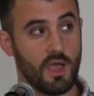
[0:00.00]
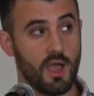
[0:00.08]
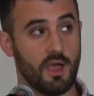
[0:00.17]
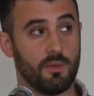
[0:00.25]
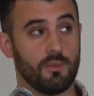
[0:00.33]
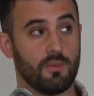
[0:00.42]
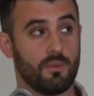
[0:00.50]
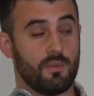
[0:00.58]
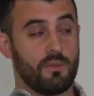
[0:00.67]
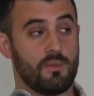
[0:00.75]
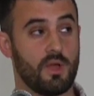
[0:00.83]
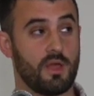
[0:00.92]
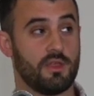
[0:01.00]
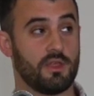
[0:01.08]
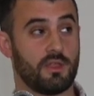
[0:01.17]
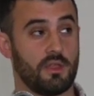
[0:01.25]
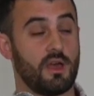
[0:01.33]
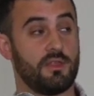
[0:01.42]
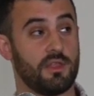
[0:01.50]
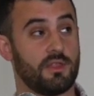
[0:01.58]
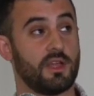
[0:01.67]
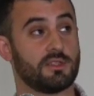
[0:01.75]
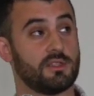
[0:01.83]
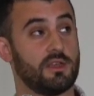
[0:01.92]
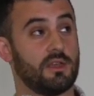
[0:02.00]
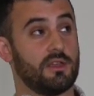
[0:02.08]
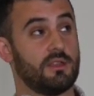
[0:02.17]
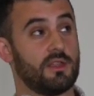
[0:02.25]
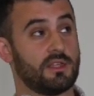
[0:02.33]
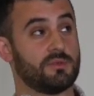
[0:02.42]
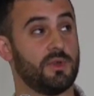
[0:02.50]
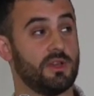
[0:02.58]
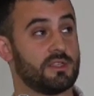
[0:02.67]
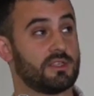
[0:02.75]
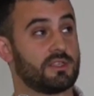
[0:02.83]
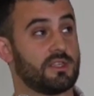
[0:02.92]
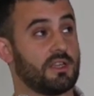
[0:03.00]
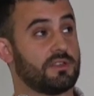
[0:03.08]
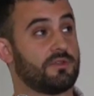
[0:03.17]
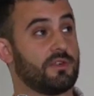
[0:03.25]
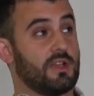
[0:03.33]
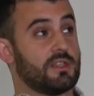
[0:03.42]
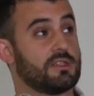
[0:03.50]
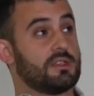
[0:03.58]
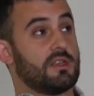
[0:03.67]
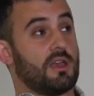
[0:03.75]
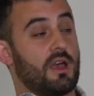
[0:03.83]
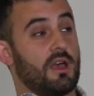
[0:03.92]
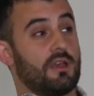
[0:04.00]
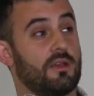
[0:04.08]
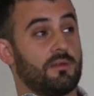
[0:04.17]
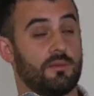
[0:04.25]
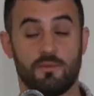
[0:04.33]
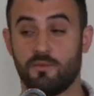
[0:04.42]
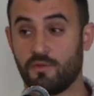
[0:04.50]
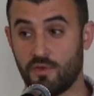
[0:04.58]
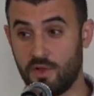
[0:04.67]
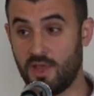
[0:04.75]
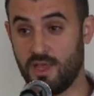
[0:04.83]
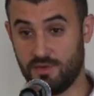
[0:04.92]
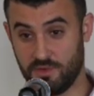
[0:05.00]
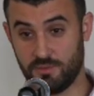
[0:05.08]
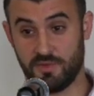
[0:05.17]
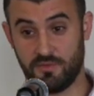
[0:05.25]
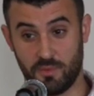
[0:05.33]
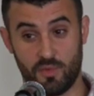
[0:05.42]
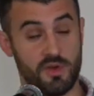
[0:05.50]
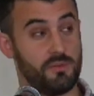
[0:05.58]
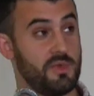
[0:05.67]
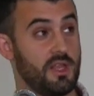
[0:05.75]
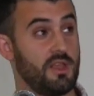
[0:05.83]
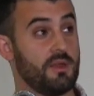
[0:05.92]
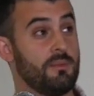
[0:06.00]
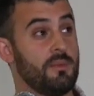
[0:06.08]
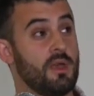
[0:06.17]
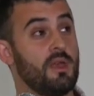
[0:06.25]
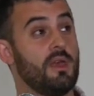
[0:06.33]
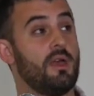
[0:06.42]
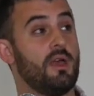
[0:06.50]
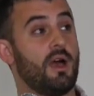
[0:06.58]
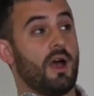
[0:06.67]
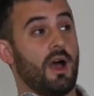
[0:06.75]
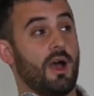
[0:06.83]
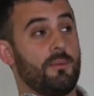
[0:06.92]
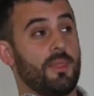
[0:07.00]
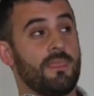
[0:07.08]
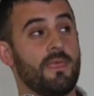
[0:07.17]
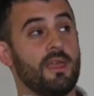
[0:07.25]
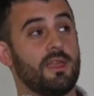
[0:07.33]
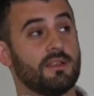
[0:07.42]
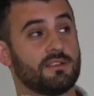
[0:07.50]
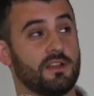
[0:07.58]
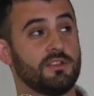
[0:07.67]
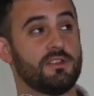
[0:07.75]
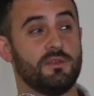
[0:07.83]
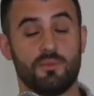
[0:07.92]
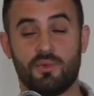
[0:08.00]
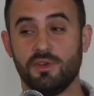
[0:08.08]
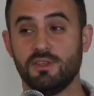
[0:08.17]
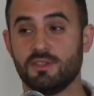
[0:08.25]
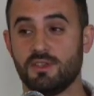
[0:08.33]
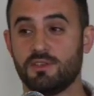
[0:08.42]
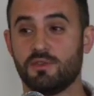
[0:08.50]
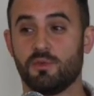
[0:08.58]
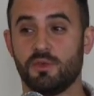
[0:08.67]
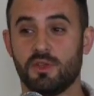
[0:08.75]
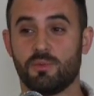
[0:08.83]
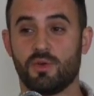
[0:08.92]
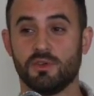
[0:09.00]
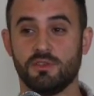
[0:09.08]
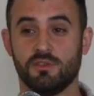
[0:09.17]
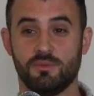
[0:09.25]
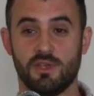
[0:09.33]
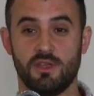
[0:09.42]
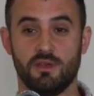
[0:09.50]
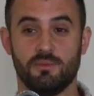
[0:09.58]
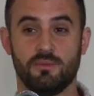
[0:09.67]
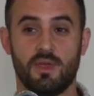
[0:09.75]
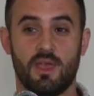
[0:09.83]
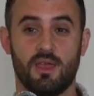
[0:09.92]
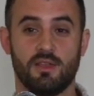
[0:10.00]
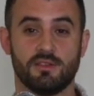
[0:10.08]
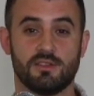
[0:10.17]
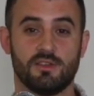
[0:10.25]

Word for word: um, I think I think that's a, that's been a success for us uh, for, in terms of the print medium. Um, it's also, print is also a really personal medium. And